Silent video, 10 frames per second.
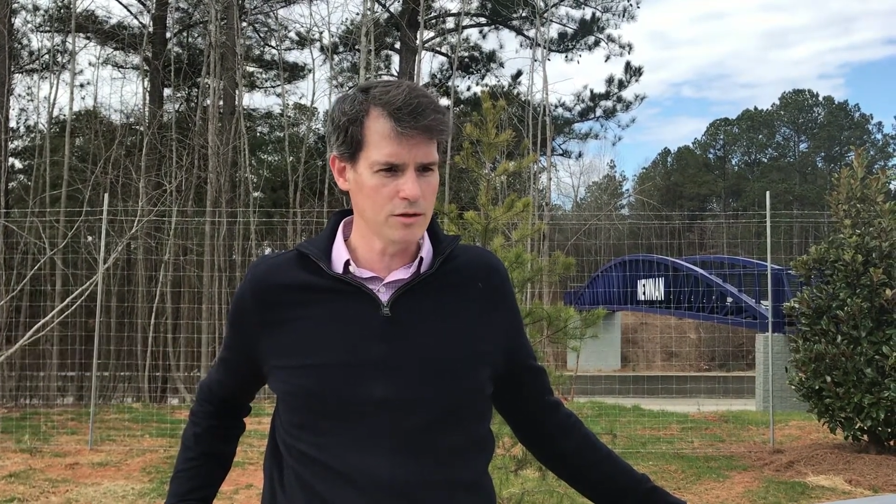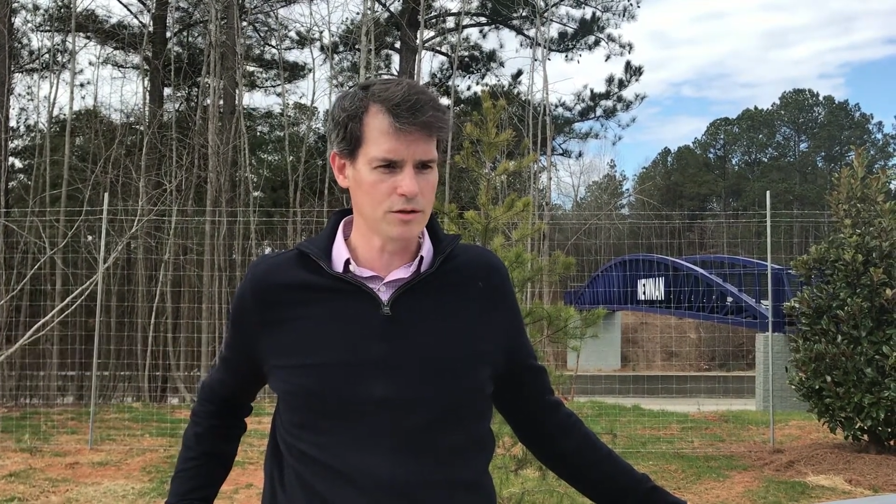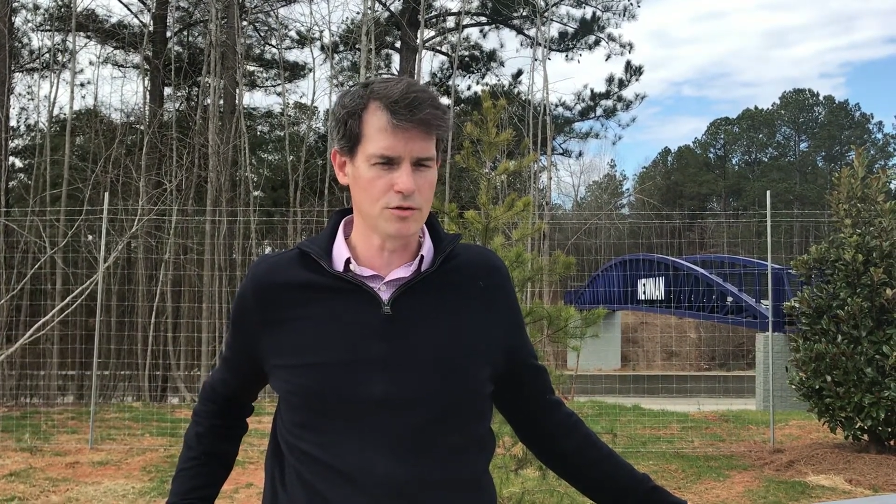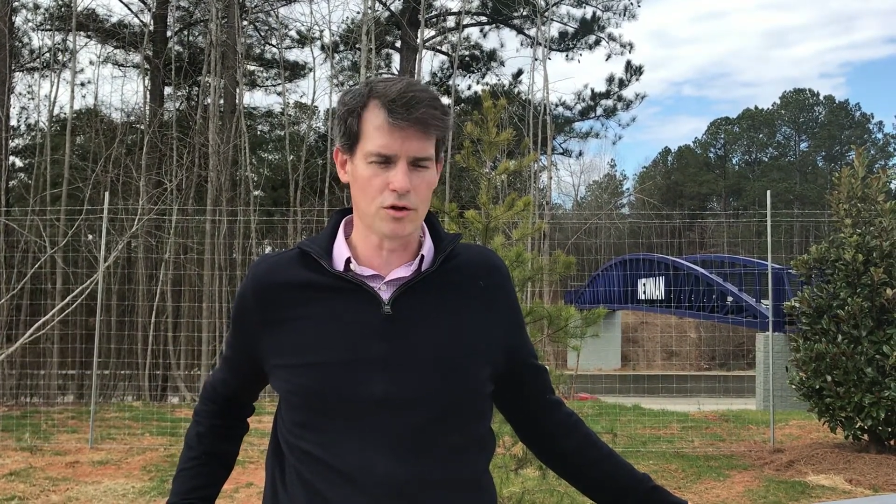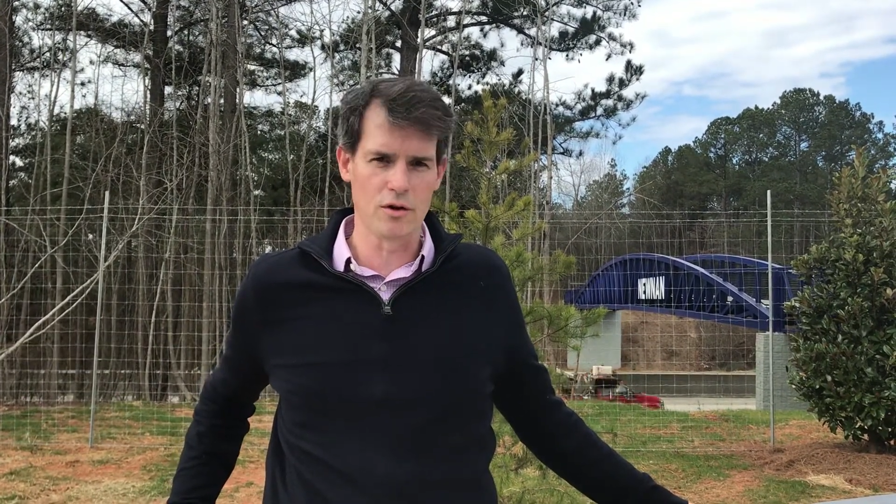
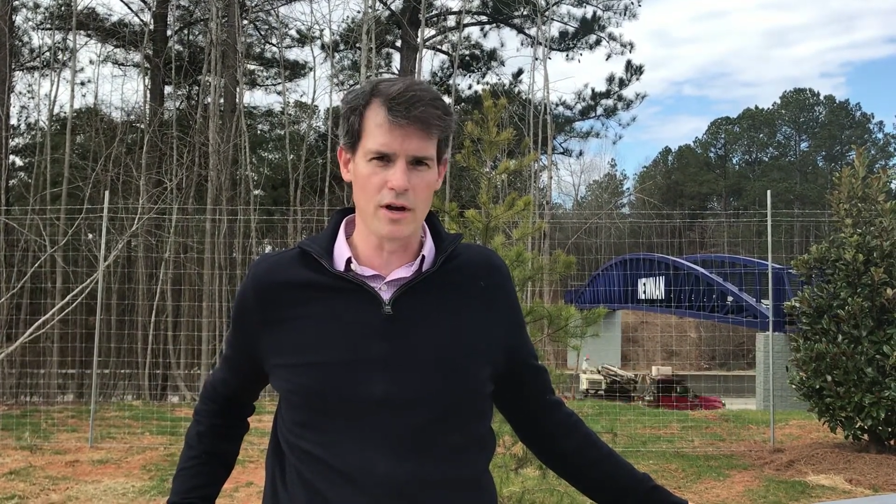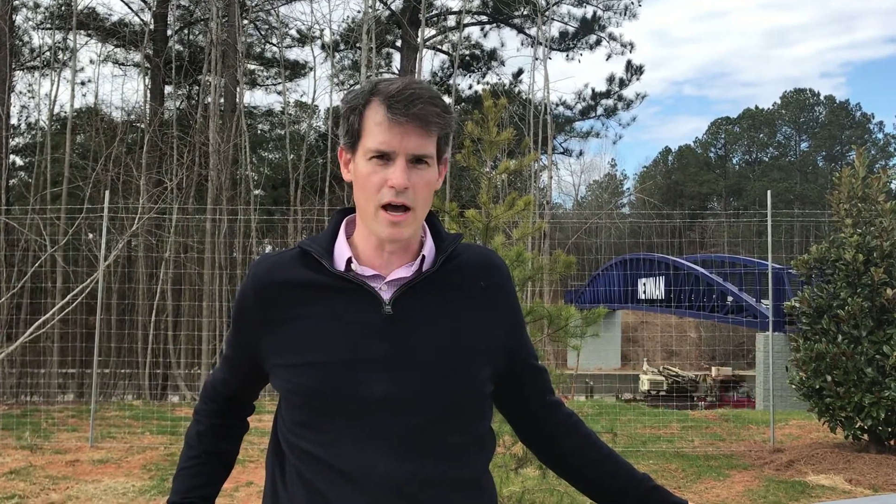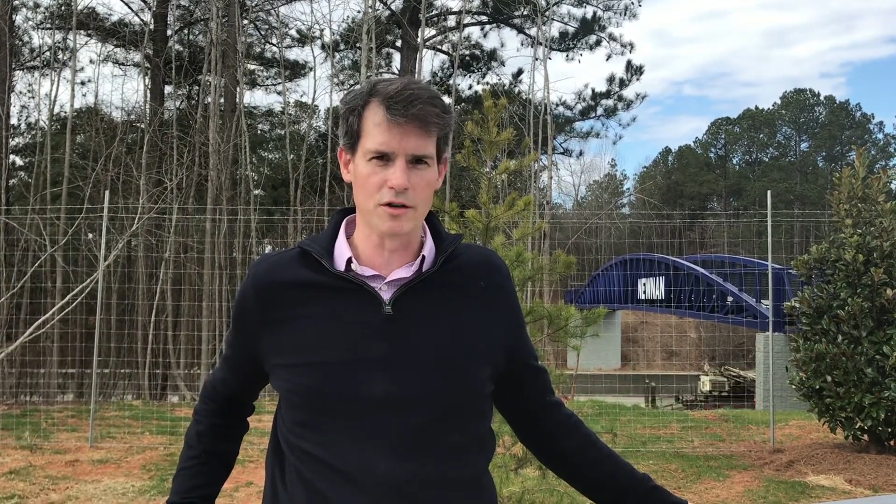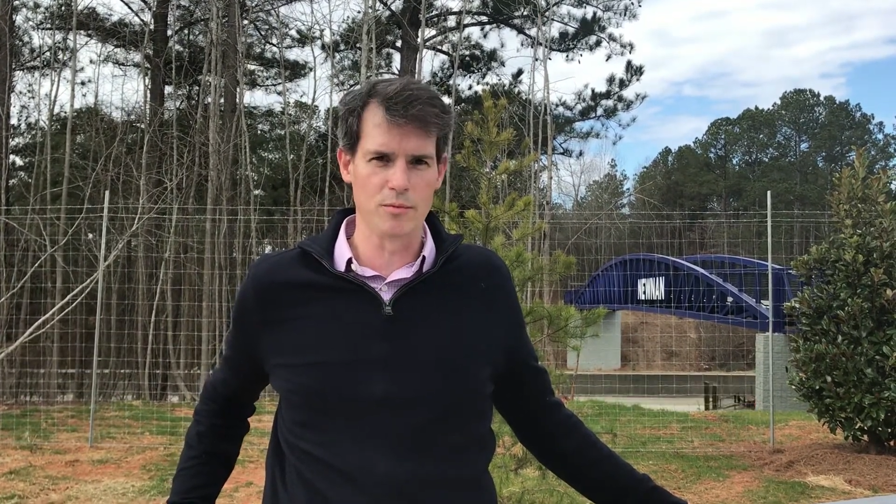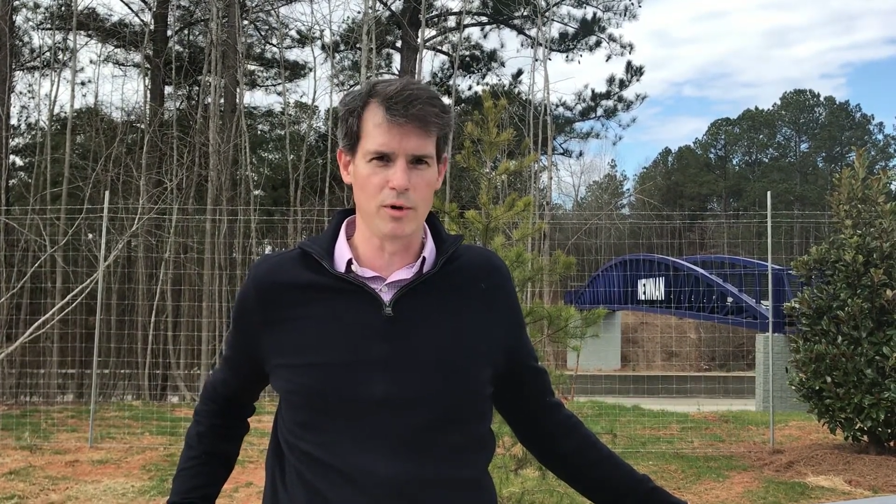this has turned
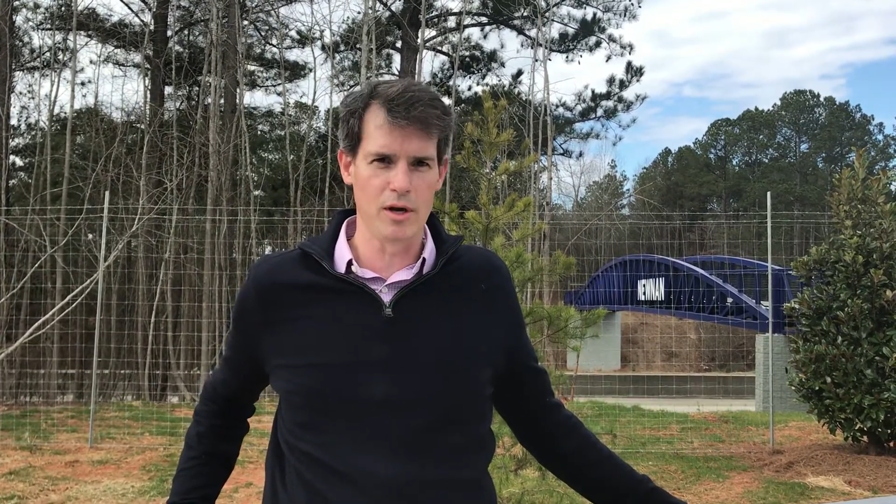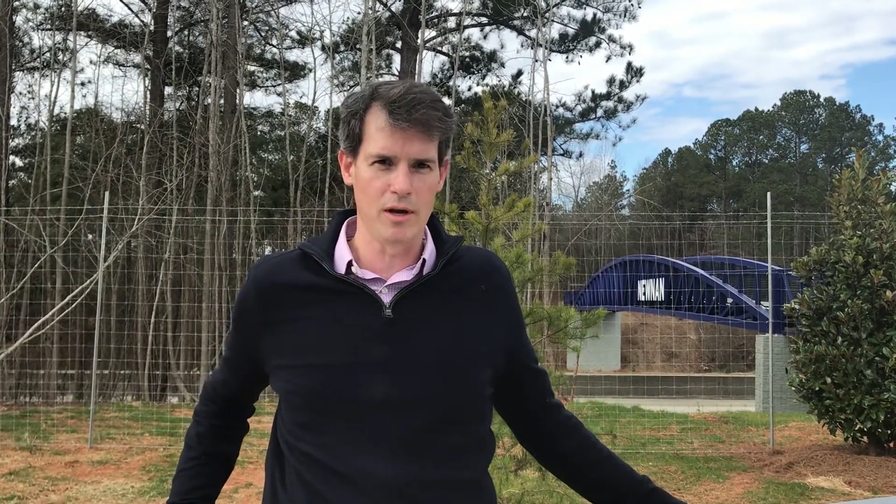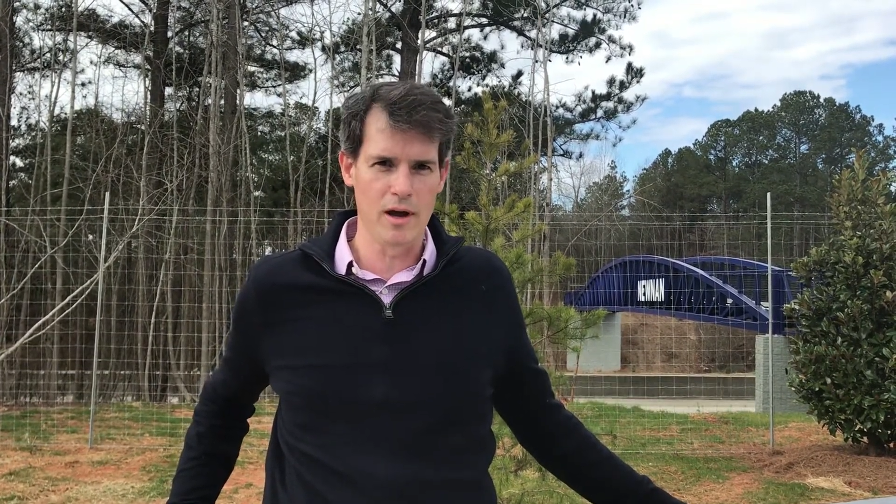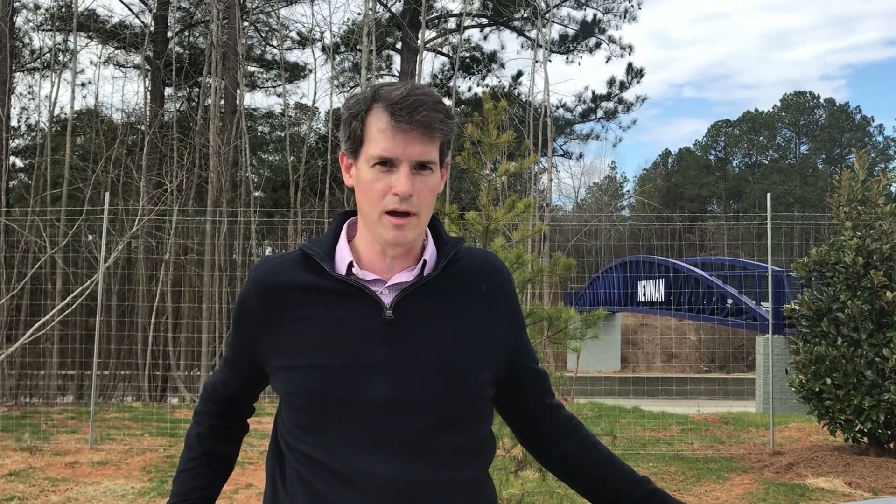out to be